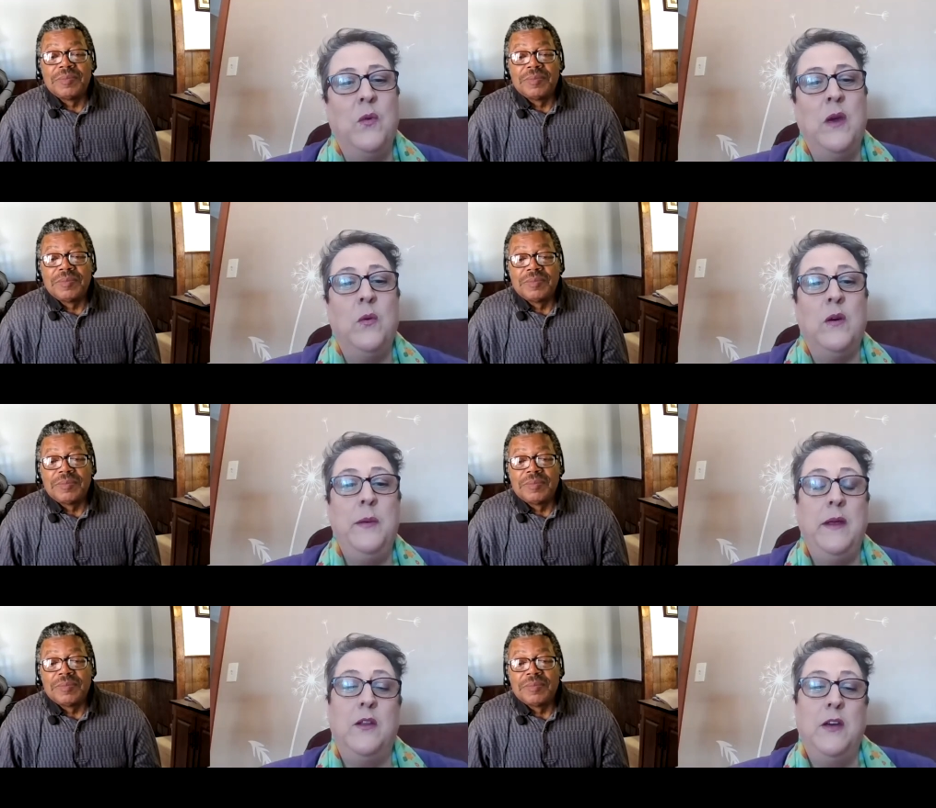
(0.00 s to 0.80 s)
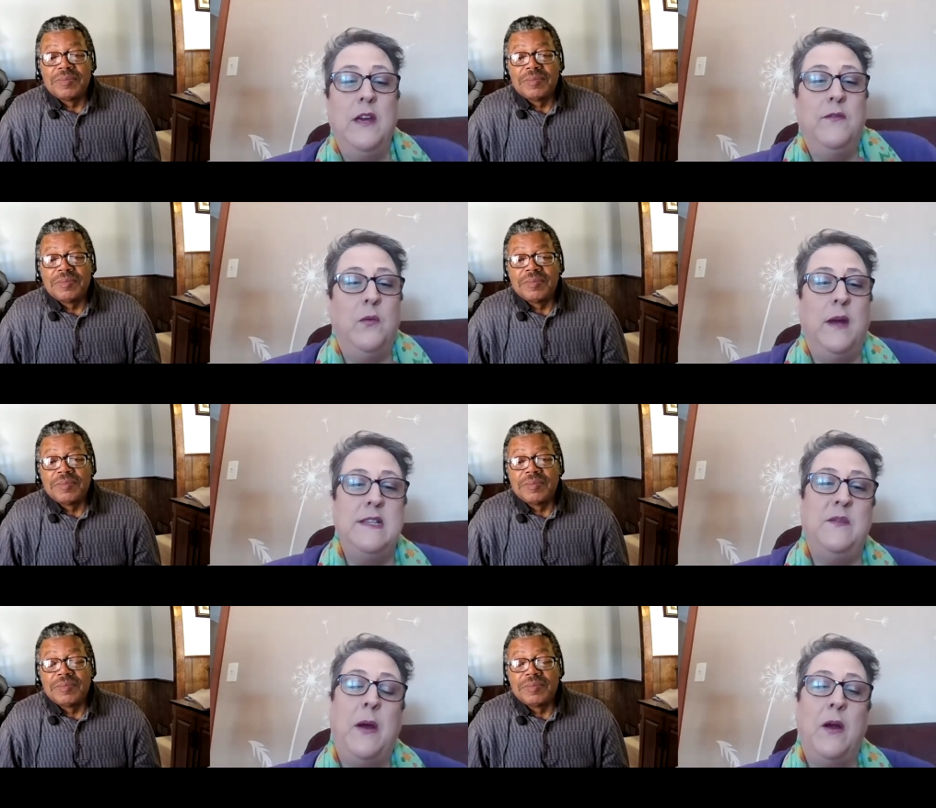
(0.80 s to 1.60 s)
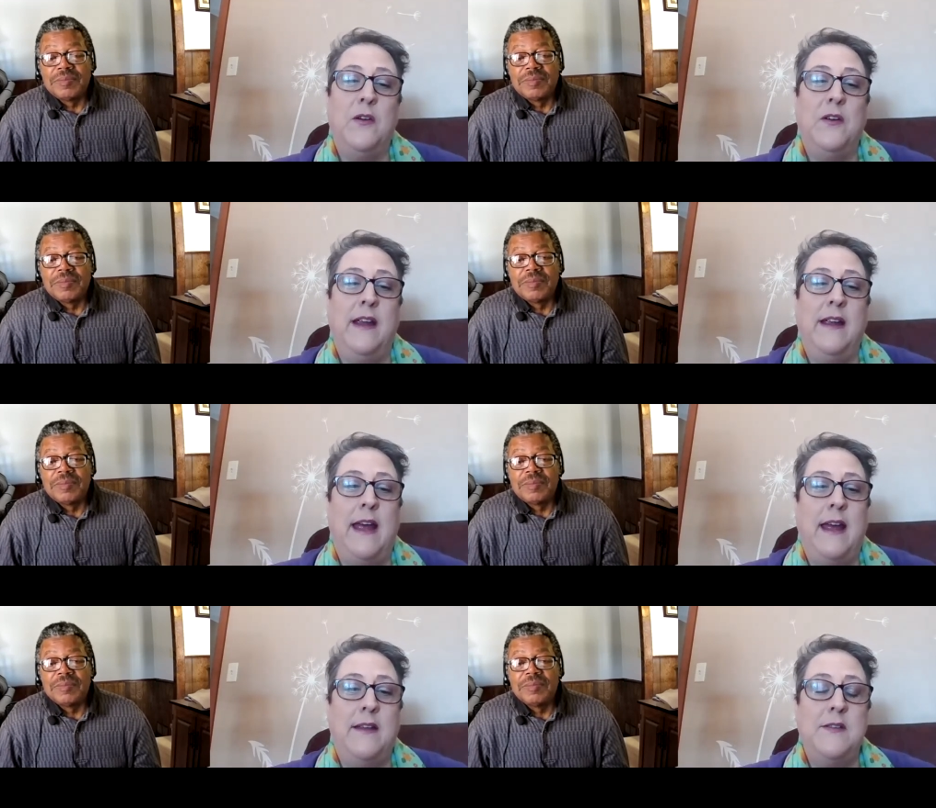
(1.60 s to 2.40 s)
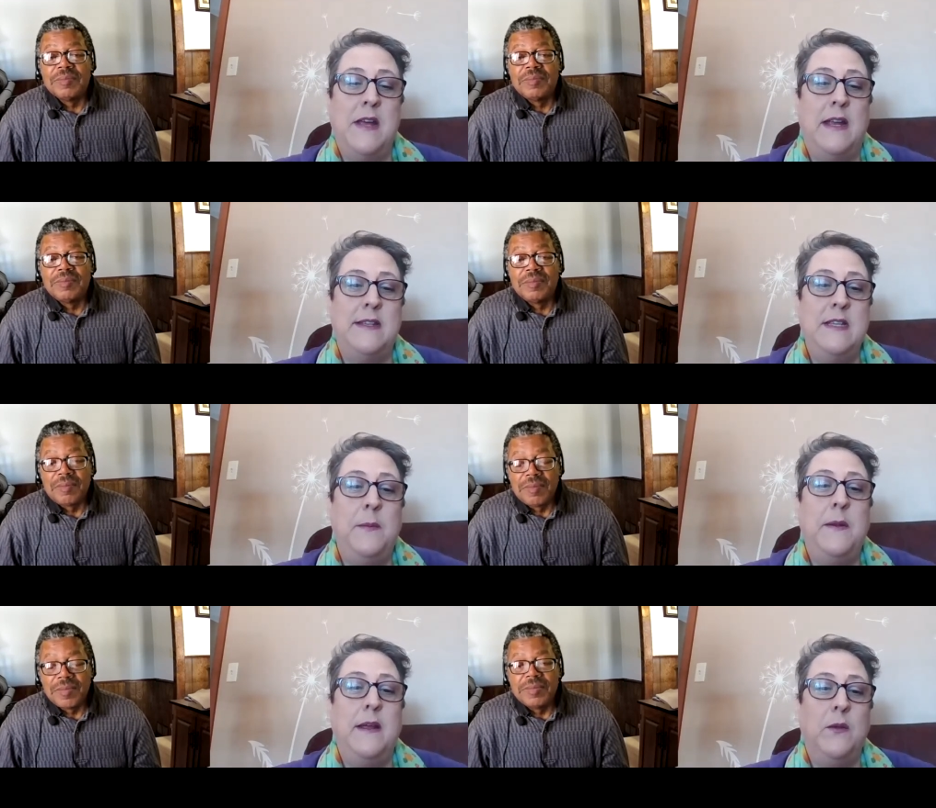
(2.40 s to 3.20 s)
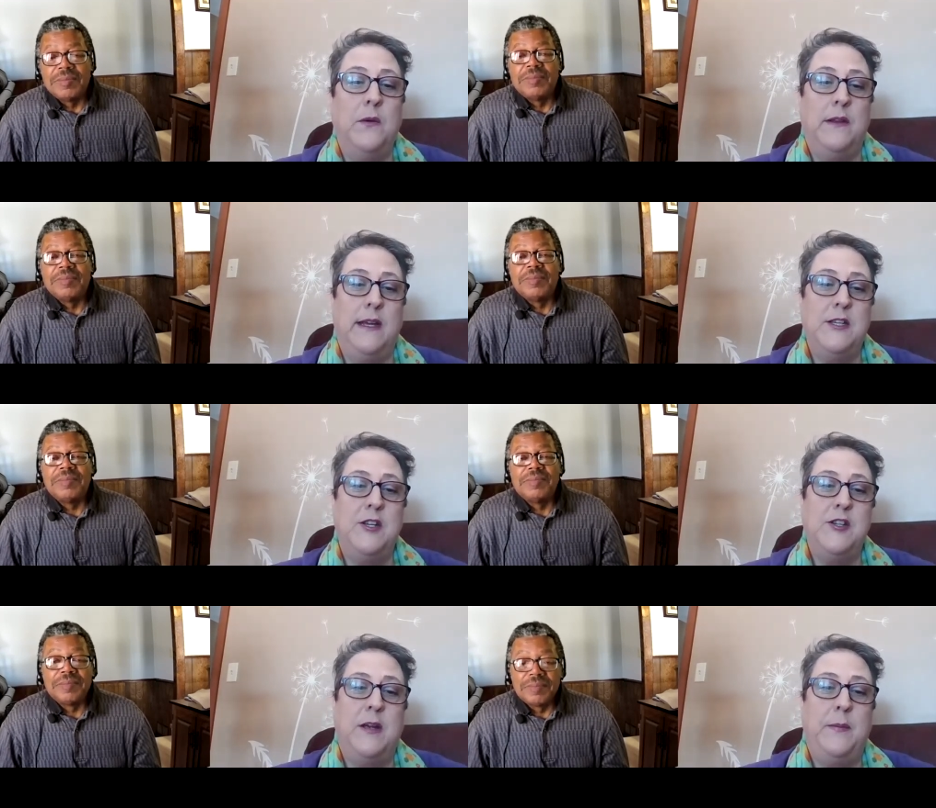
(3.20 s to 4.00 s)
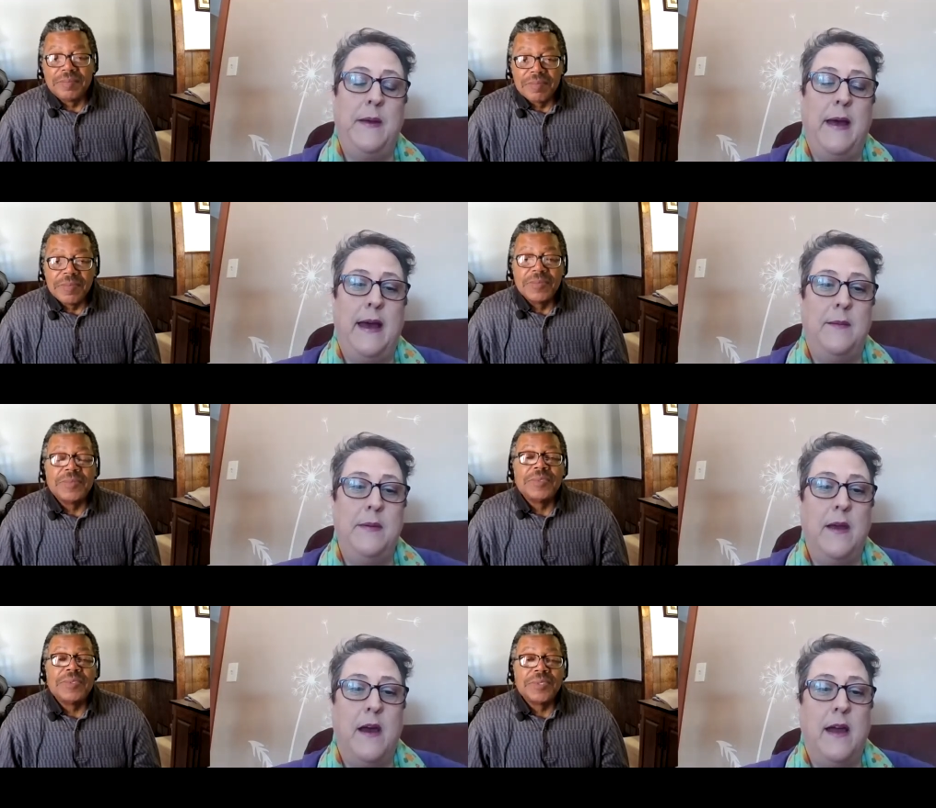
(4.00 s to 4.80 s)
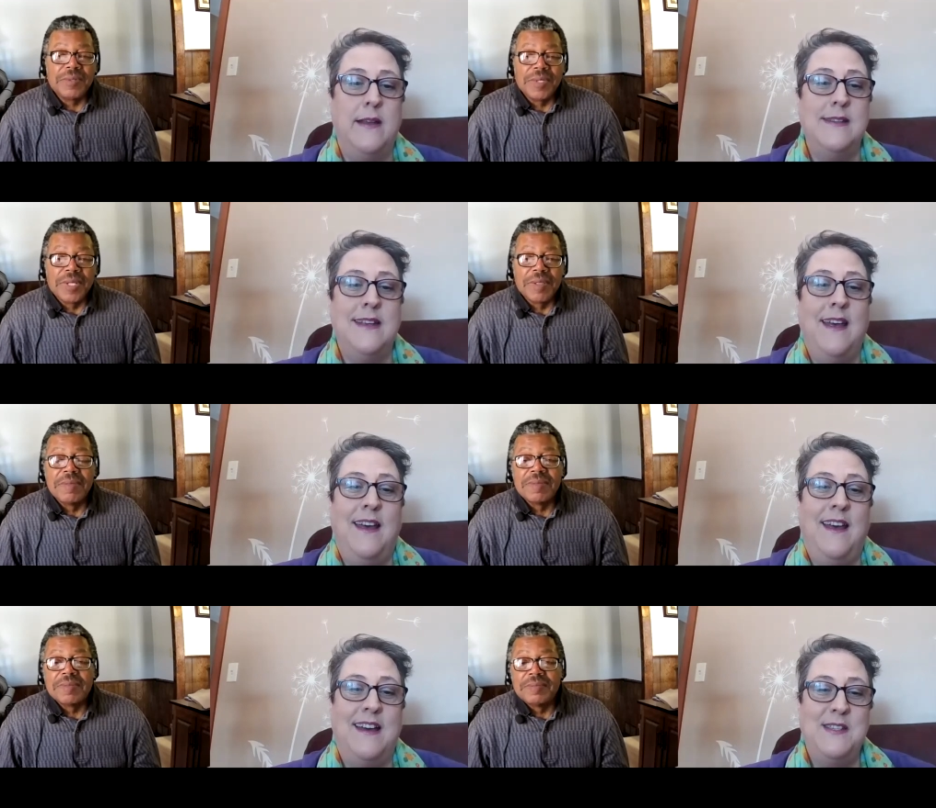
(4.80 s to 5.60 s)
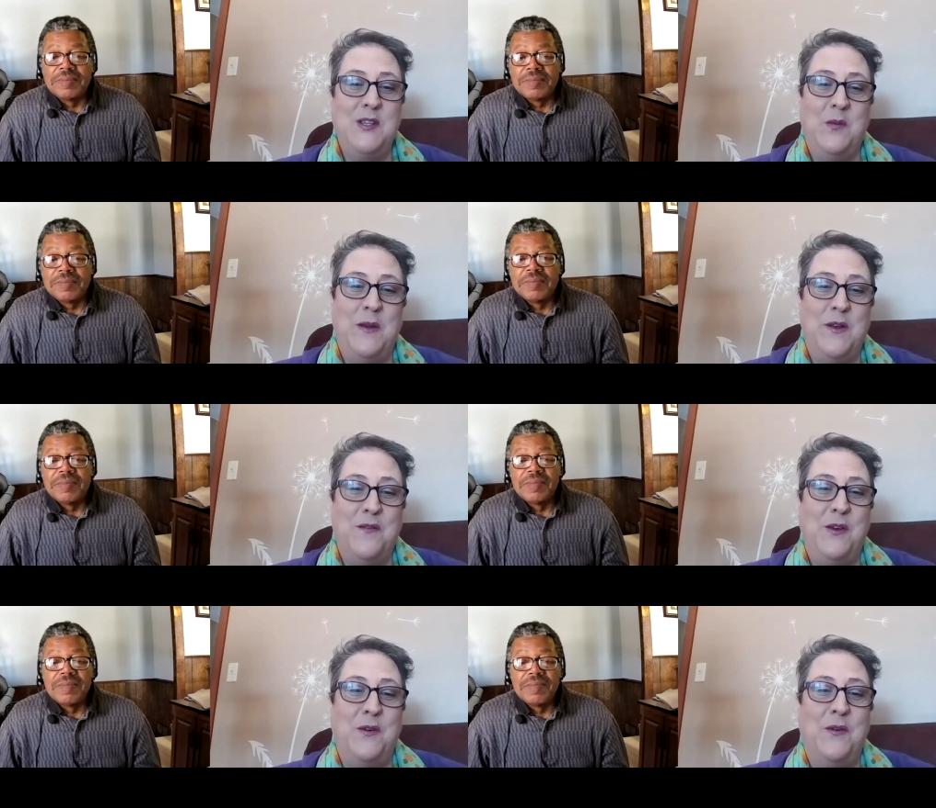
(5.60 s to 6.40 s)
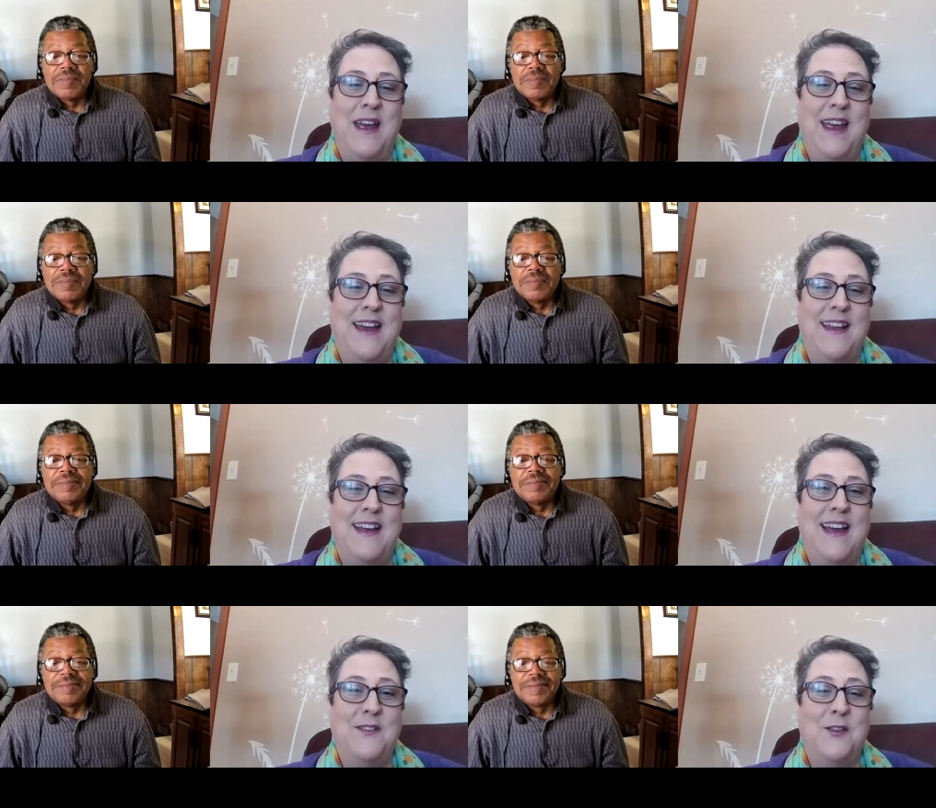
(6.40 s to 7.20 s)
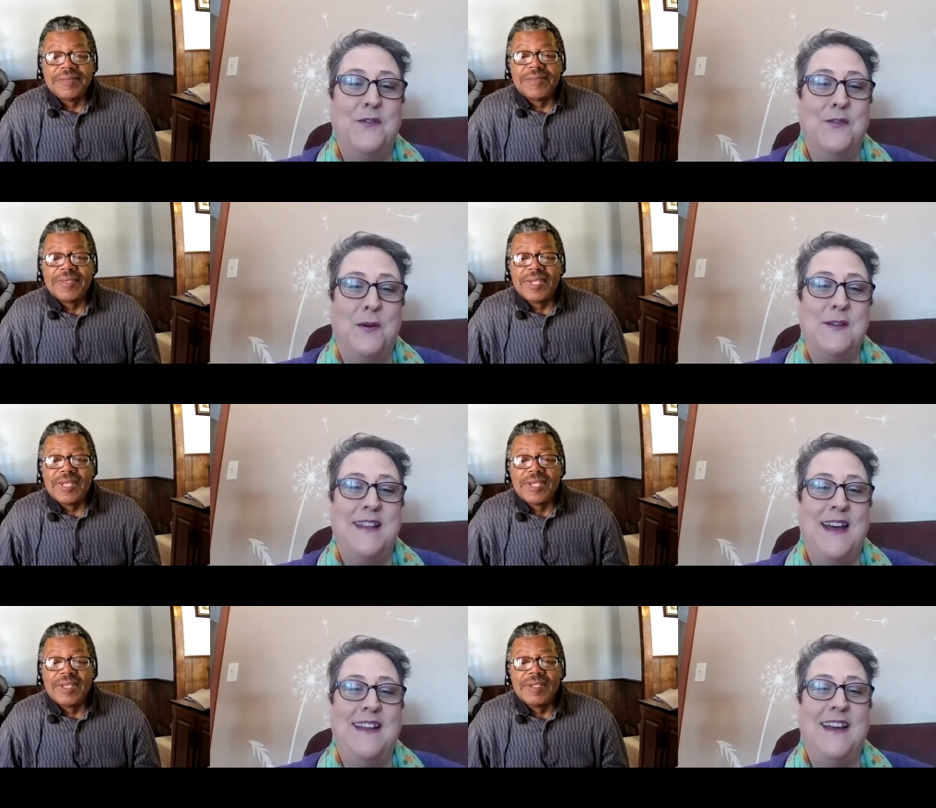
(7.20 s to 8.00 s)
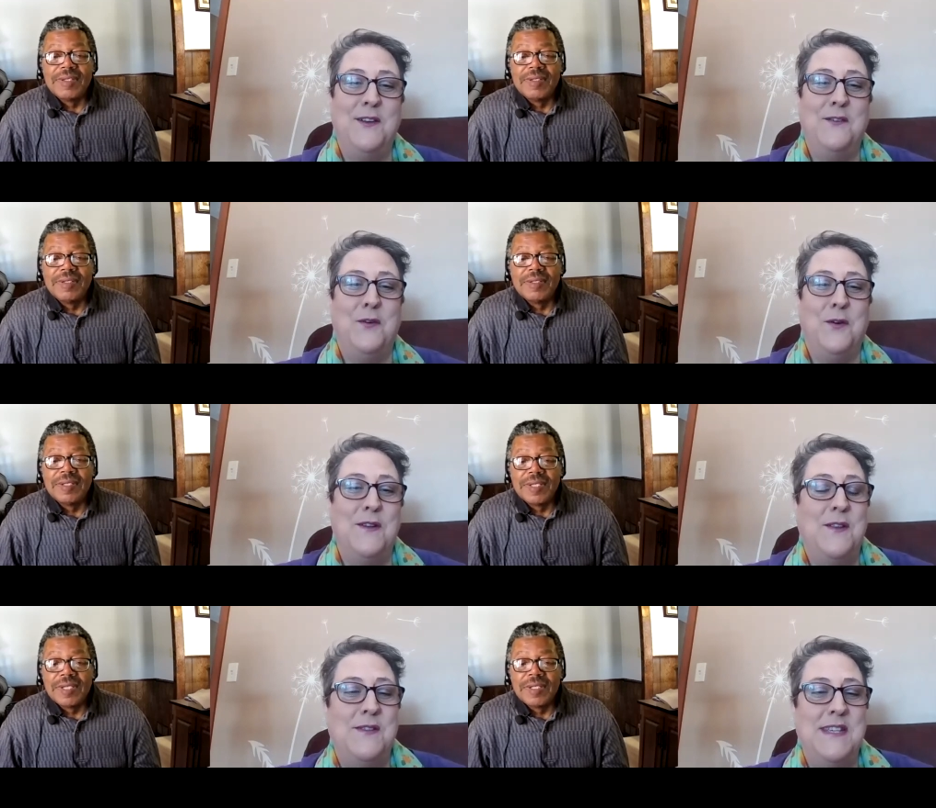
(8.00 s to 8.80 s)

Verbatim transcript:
Speaker 1: We will be looking for ways of partnering and and deepening the relationship mm-hmm. um, beyond sure. a Zoom interview, and I look forward to that. I look forward to those